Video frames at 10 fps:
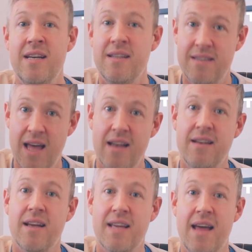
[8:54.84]

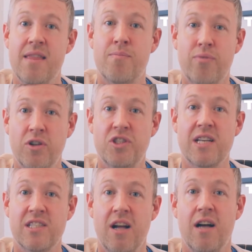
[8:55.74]
then again the
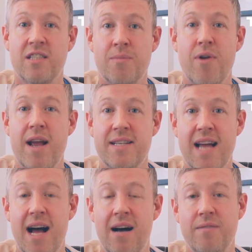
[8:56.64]
project starts to break
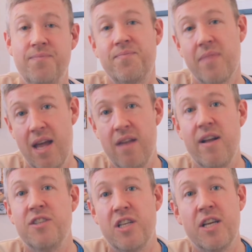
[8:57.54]
down and
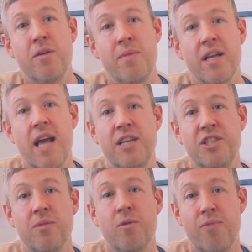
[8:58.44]
eventually
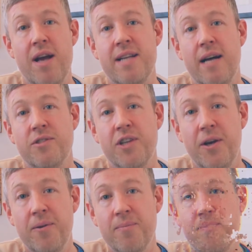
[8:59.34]
communication will break down
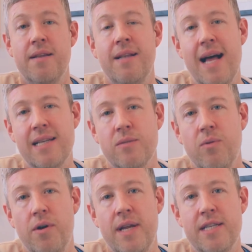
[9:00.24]
too. The last
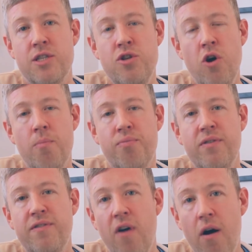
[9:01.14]
one is not
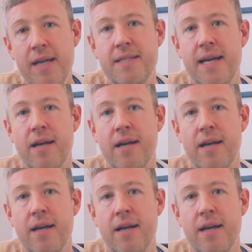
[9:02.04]
providing